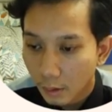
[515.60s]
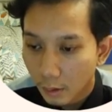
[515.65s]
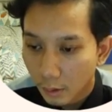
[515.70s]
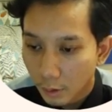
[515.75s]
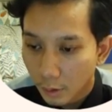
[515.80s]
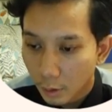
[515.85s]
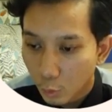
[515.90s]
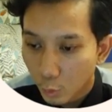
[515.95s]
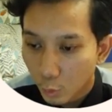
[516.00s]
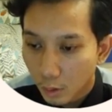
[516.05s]

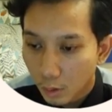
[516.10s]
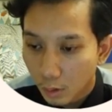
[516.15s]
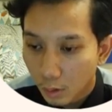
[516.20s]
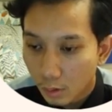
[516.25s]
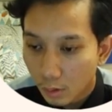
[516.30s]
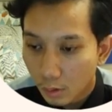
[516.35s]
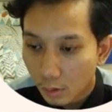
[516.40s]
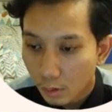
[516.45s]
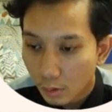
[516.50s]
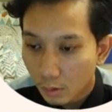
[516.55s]

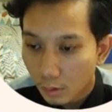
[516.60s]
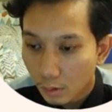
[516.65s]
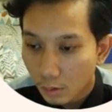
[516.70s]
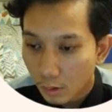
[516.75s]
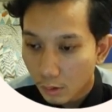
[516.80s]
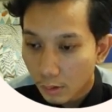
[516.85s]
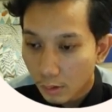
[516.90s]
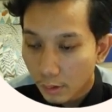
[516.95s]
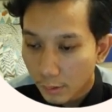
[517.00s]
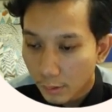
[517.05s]
equal
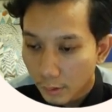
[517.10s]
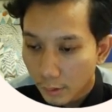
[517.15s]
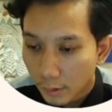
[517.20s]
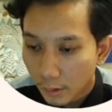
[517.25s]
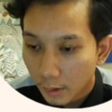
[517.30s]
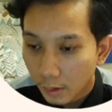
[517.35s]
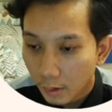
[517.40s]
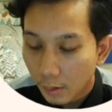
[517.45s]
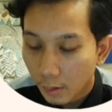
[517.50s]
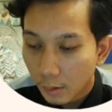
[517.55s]

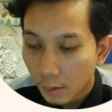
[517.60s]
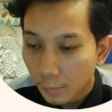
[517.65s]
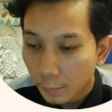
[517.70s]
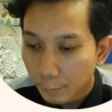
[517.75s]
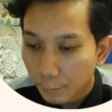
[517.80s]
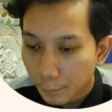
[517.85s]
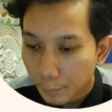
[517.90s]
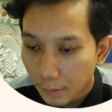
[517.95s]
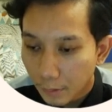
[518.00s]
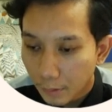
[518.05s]
k
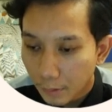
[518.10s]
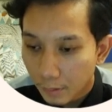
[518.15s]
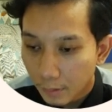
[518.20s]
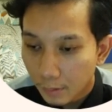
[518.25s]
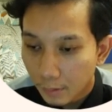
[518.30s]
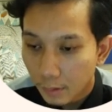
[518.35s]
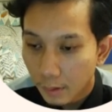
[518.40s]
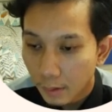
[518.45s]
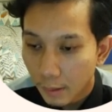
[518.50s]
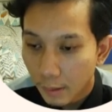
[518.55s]
per
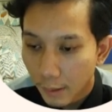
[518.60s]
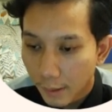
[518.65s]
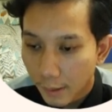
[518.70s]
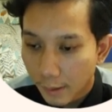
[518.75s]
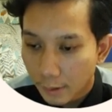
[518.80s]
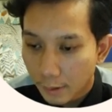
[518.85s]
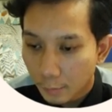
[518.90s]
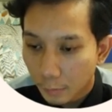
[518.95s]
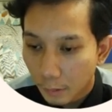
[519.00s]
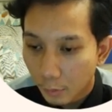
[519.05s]
s
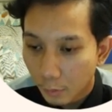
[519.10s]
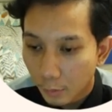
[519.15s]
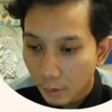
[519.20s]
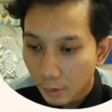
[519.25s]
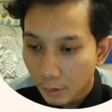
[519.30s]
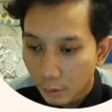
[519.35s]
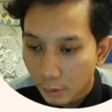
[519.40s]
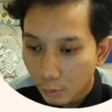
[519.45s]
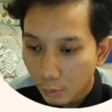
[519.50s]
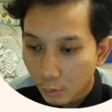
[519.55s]
power
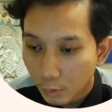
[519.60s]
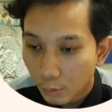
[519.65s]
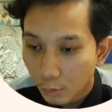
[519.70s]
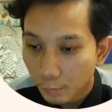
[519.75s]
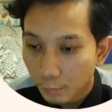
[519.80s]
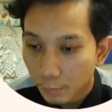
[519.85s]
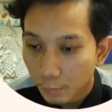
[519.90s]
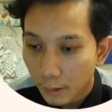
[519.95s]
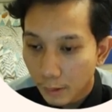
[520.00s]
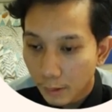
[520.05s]
2
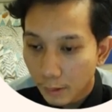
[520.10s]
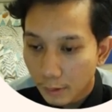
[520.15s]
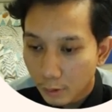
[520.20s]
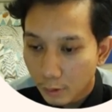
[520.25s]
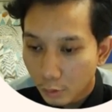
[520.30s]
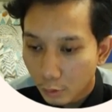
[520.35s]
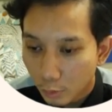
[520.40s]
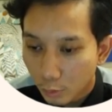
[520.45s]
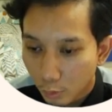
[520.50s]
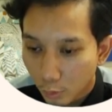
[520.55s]
plus
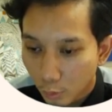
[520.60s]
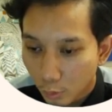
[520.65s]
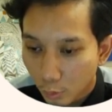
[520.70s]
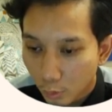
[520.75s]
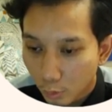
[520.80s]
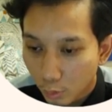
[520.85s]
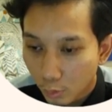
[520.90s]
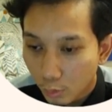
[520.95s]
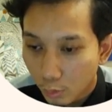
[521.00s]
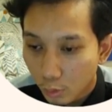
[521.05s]
2